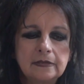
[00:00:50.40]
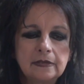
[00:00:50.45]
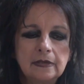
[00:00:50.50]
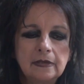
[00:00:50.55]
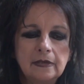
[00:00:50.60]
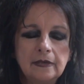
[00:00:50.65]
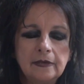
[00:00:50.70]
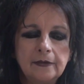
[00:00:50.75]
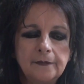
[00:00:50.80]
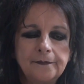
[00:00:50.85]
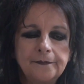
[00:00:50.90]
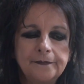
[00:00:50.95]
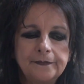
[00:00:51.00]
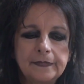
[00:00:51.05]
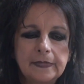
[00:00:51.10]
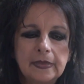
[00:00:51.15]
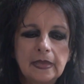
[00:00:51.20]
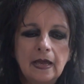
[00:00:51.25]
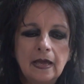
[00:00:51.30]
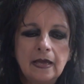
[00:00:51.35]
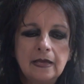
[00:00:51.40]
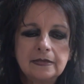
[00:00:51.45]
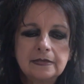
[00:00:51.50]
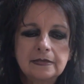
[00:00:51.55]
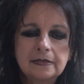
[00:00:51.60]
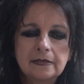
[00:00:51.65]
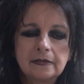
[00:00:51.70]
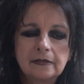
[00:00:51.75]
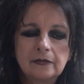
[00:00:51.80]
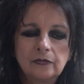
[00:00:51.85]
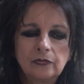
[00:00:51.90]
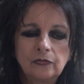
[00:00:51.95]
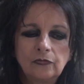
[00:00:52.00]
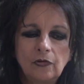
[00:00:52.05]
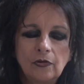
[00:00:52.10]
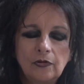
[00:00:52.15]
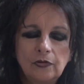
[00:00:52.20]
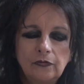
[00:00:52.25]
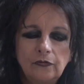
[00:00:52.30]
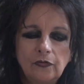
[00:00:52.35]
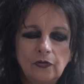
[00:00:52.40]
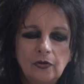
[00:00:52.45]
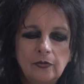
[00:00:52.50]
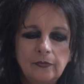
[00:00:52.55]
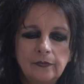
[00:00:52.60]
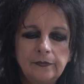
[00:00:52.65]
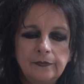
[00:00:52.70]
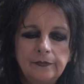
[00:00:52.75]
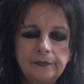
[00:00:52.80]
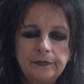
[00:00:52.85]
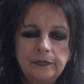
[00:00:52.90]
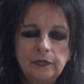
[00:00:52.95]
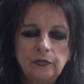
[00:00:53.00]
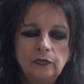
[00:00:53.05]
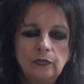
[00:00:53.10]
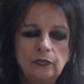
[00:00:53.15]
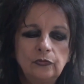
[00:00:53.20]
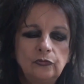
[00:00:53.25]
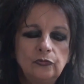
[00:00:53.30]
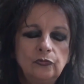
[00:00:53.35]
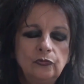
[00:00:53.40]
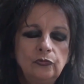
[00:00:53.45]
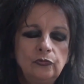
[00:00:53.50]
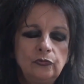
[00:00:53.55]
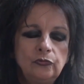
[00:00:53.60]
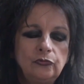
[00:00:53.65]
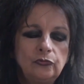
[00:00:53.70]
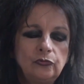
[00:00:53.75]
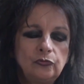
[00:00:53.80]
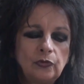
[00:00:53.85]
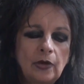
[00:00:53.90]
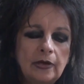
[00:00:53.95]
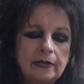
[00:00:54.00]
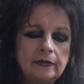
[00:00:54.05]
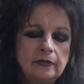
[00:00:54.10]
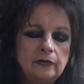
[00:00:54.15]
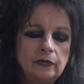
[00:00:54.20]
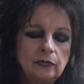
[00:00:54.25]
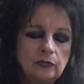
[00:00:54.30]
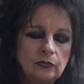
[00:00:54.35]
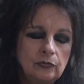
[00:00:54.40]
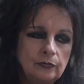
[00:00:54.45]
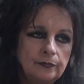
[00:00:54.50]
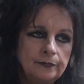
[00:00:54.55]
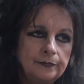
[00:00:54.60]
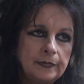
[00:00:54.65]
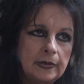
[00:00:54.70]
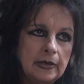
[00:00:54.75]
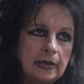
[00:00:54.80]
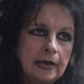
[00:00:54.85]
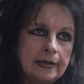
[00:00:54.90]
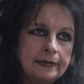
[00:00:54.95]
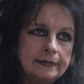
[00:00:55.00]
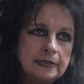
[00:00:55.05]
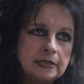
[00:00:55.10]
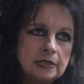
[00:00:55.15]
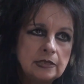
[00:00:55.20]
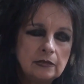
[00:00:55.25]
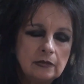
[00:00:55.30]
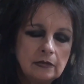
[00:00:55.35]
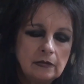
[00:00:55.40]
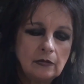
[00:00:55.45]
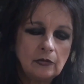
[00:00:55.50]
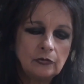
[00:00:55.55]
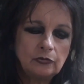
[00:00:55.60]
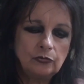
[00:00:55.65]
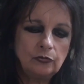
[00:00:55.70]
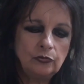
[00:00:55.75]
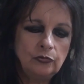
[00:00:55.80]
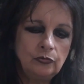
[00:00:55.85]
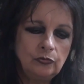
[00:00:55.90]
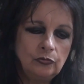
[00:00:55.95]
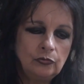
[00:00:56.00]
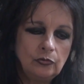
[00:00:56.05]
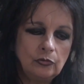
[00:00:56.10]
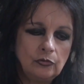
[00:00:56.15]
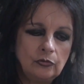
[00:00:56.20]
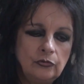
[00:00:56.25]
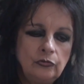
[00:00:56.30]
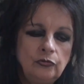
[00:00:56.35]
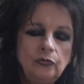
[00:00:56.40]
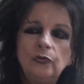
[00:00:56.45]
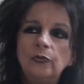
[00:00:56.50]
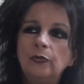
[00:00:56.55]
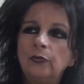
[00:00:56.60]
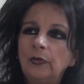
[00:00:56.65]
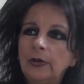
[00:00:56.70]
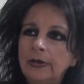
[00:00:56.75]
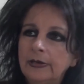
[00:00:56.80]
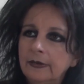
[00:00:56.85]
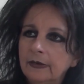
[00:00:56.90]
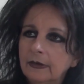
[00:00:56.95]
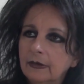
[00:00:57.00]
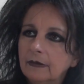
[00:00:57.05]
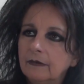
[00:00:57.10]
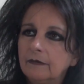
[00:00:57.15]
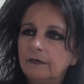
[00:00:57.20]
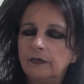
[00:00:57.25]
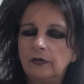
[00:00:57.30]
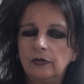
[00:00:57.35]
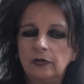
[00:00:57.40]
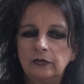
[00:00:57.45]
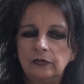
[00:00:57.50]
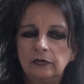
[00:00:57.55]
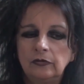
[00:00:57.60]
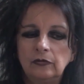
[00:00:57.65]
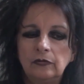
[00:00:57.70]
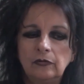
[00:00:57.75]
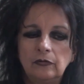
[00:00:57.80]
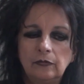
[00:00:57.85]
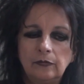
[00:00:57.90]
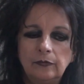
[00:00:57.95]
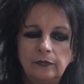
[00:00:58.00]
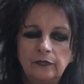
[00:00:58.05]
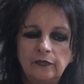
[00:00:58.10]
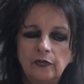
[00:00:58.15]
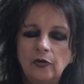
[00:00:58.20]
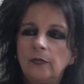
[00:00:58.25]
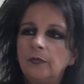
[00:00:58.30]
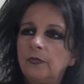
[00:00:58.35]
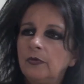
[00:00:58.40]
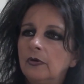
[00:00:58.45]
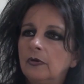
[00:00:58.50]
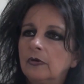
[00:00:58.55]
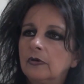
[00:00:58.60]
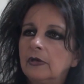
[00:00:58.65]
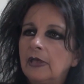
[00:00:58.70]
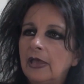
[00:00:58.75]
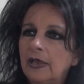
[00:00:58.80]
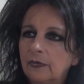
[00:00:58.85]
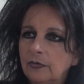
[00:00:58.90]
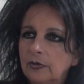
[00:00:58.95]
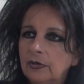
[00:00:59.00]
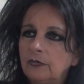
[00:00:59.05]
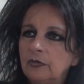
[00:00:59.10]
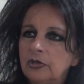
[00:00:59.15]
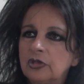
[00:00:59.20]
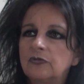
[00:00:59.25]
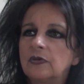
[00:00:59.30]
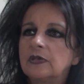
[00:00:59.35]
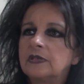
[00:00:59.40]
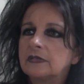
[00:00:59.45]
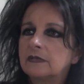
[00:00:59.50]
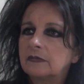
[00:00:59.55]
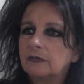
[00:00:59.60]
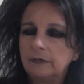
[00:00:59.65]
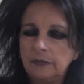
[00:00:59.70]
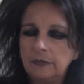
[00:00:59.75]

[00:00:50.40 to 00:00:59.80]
they asked to transform, to add to addition or to do a new wing for the former gallery, which was